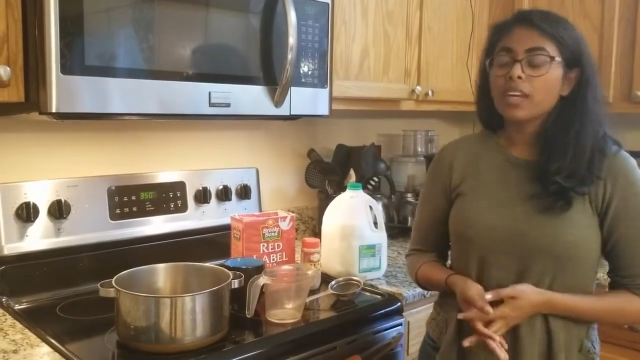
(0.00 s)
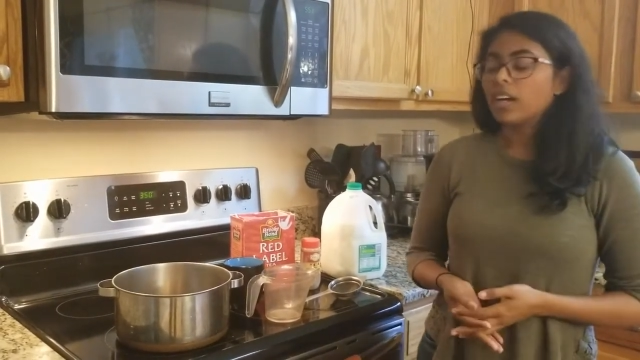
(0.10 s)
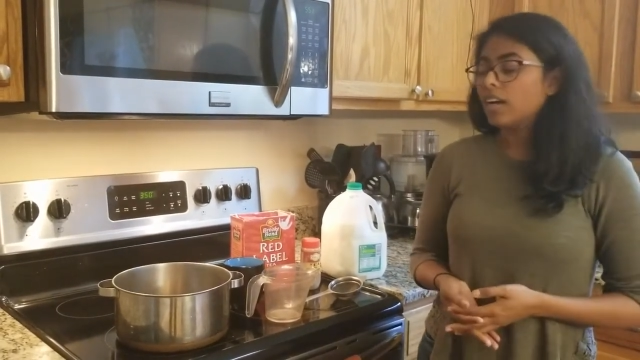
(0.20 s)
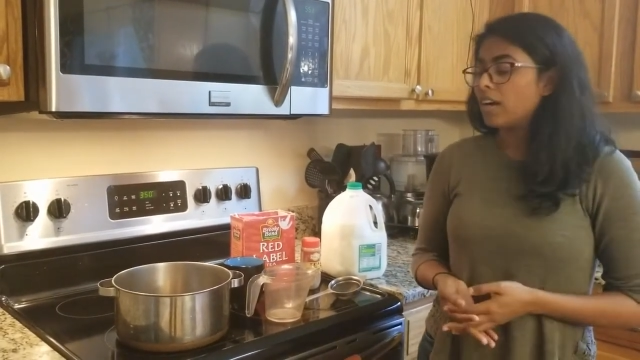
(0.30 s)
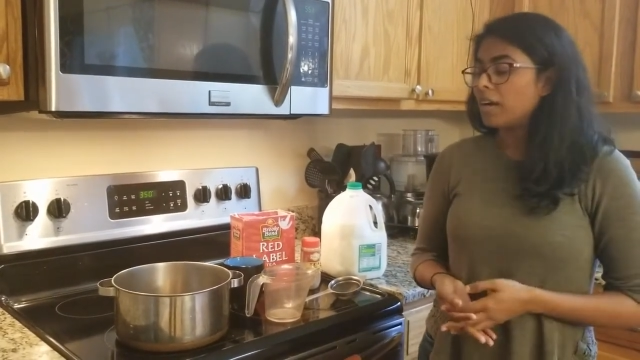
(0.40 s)

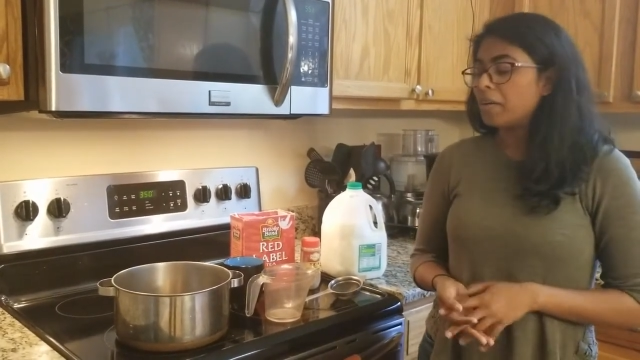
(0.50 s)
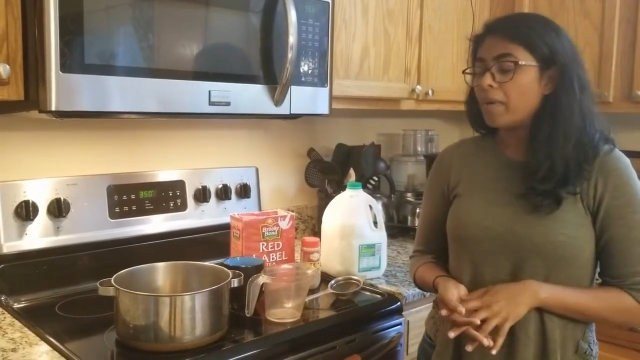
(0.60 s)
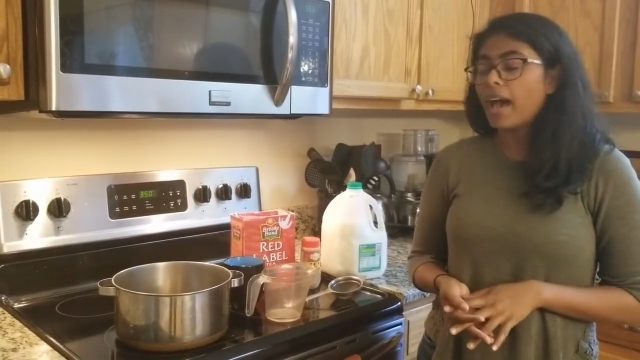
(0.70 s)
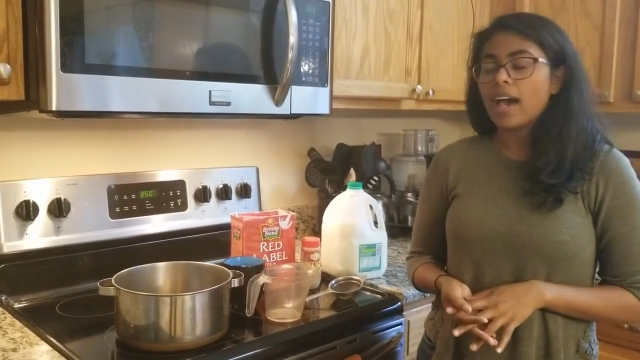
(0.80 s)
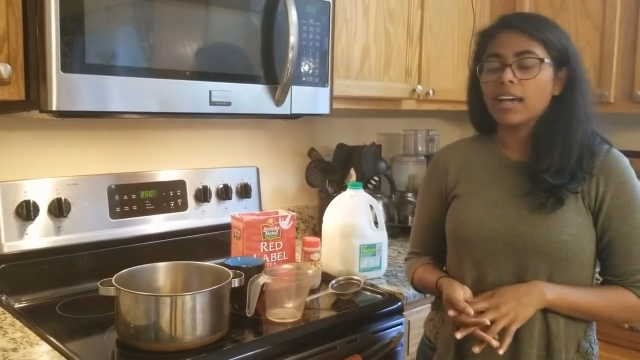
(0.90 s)

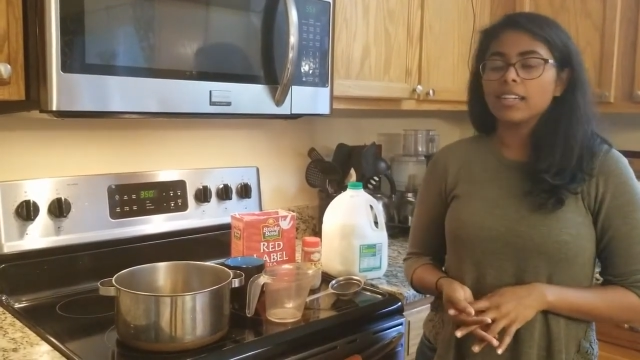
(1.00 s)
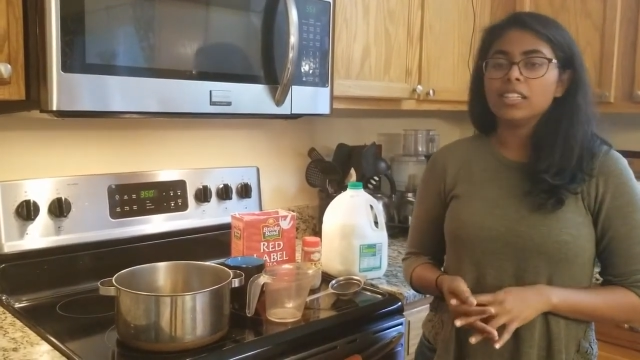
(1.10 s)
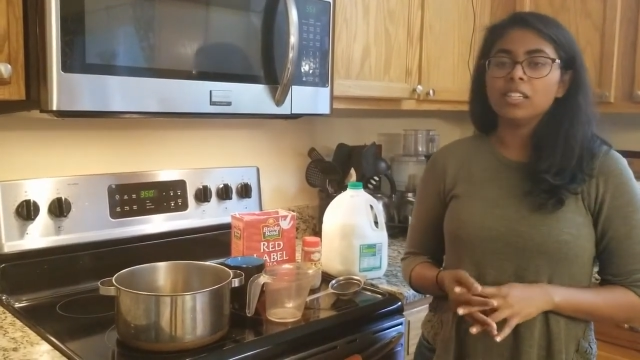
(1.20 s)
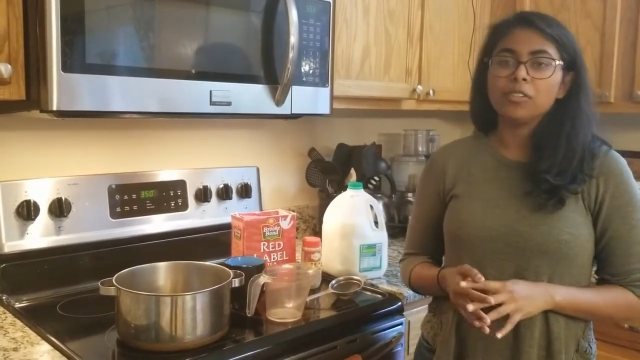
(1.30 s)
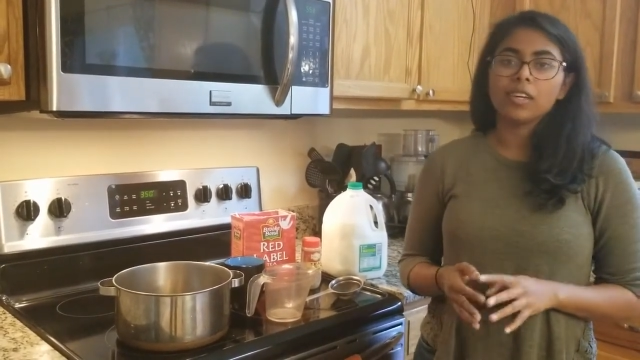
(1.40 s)
And
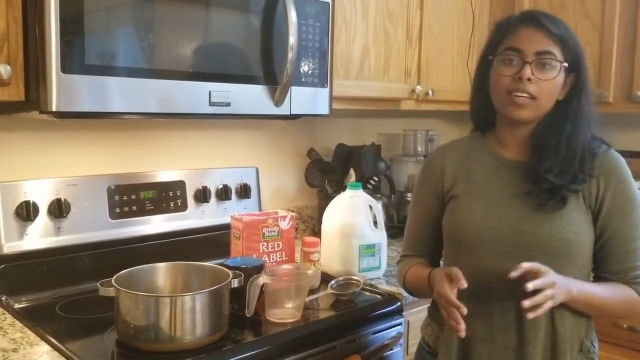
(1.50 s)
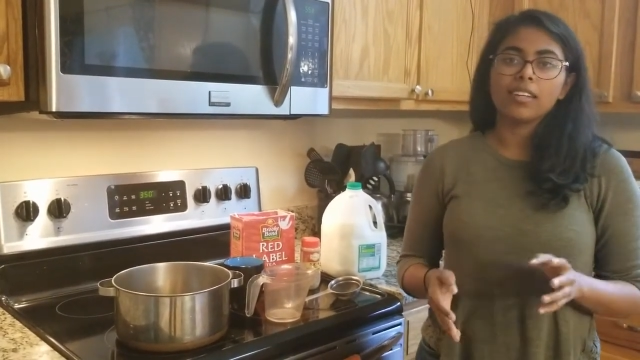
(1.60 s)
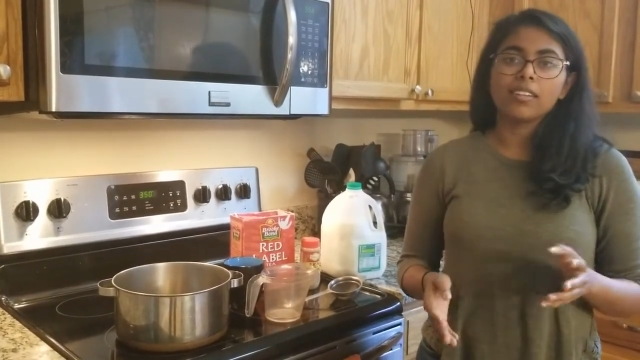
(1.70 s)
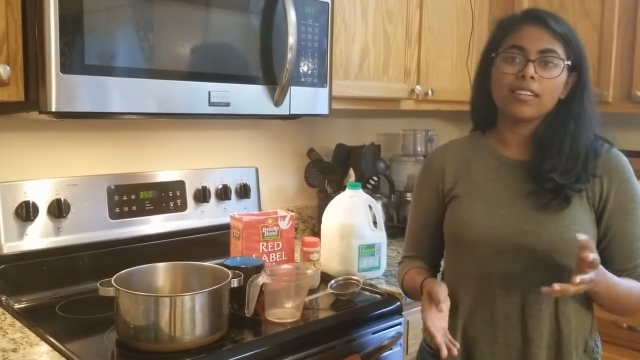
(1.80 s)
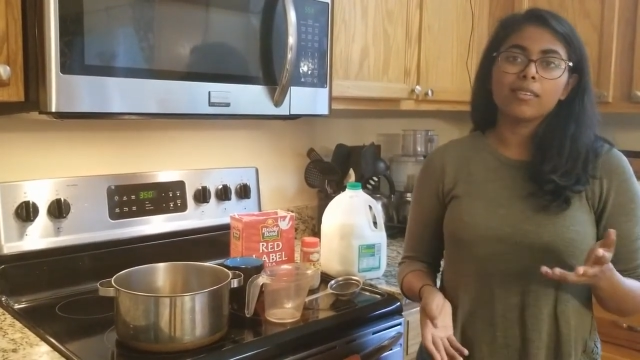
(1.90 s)
you
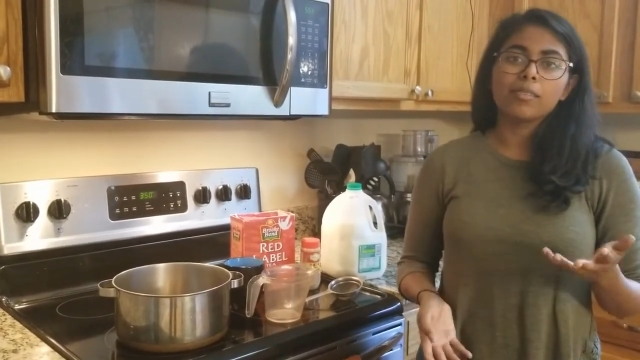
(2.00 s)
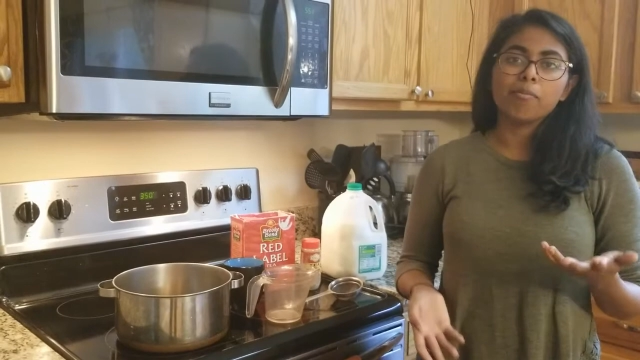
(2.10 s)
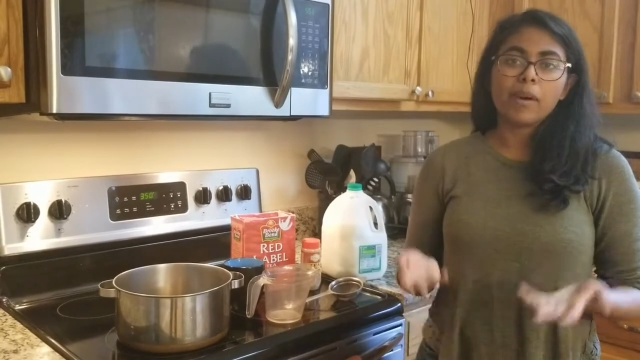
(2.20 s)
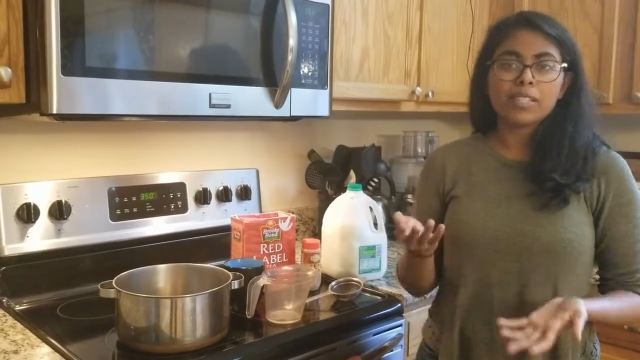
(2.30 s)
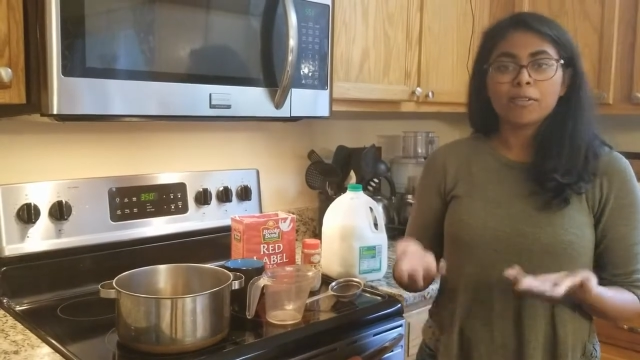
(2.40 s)
can
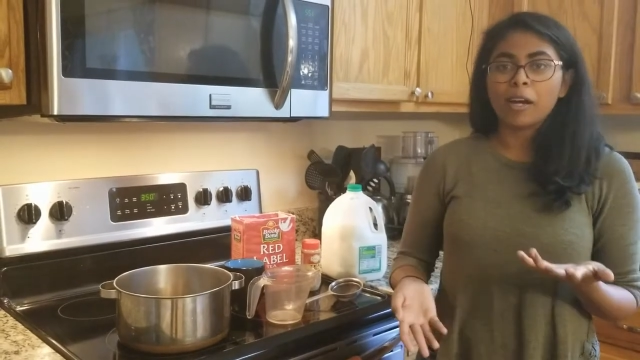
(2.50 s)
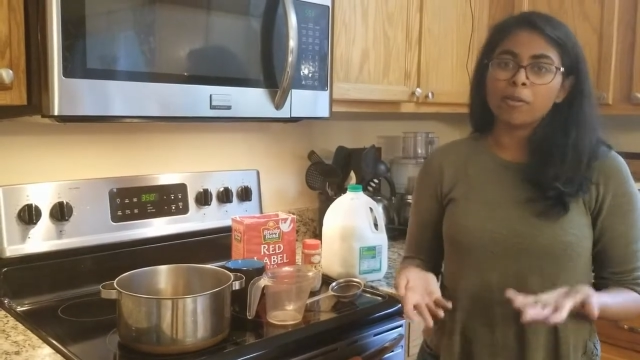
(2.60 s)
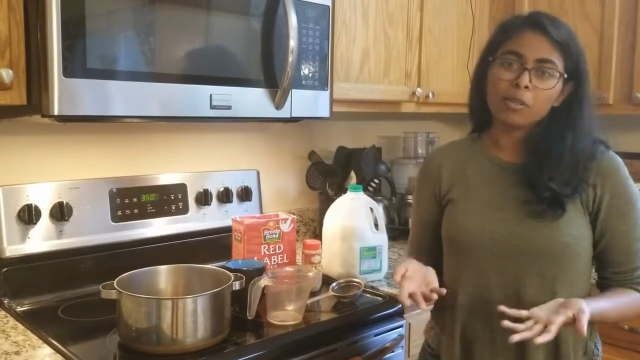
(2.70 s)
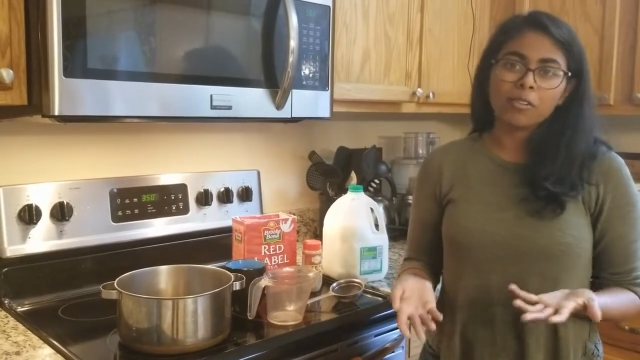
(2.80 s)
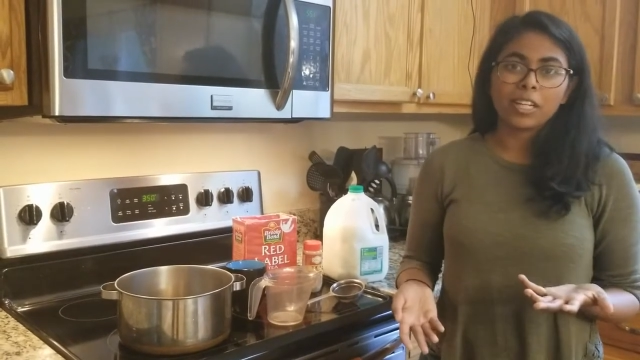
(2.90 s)
mess
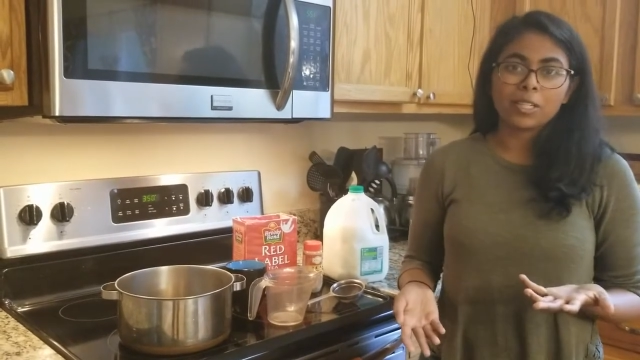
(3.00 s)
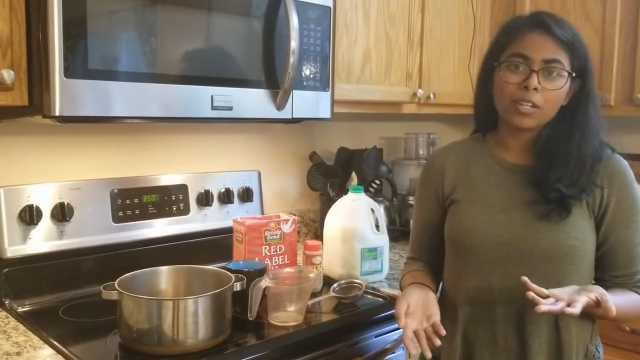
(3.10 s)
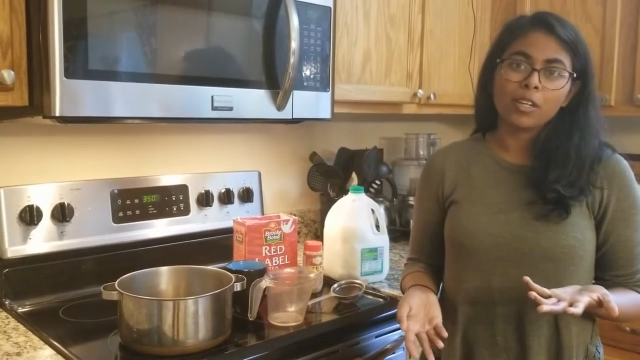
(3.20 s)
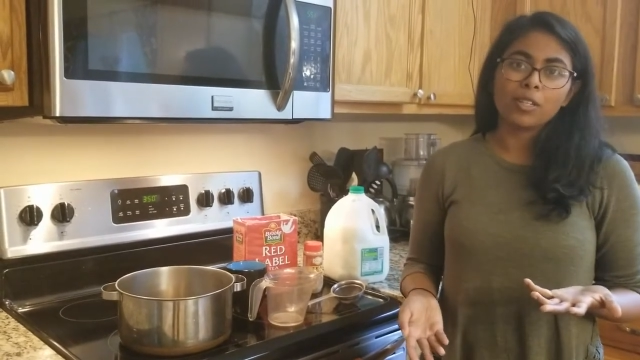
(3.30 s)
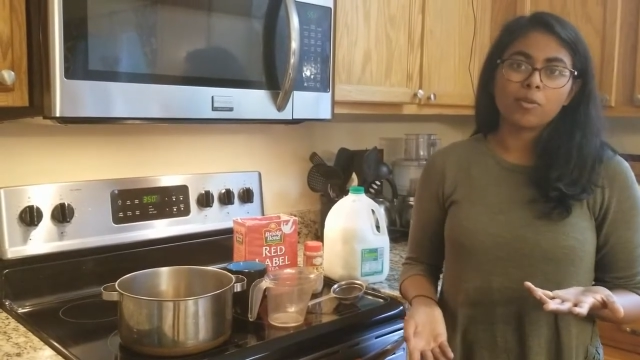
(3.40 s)
around with the
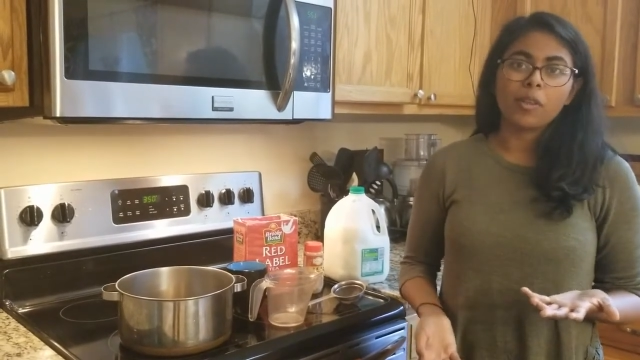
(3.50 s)
ratios,